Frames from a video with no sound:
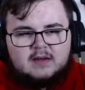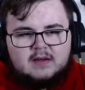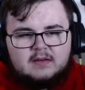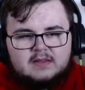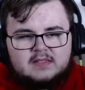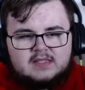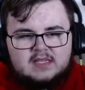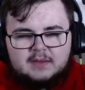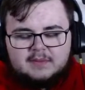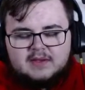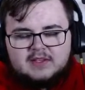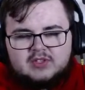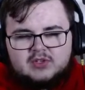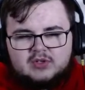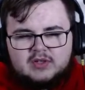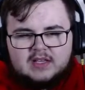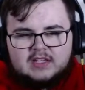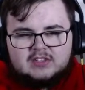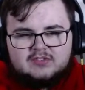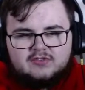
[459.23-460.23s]
Celebi,
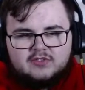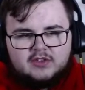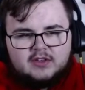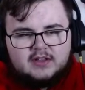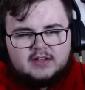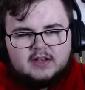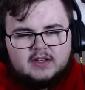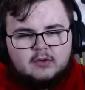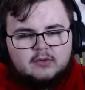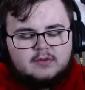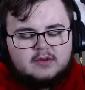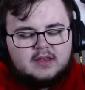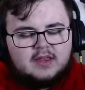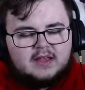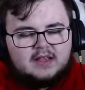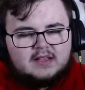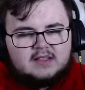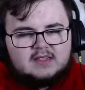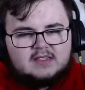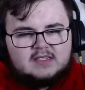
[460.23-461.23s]
Snorlax really don't
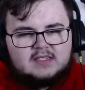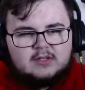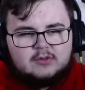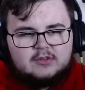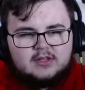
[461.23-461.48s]
like steel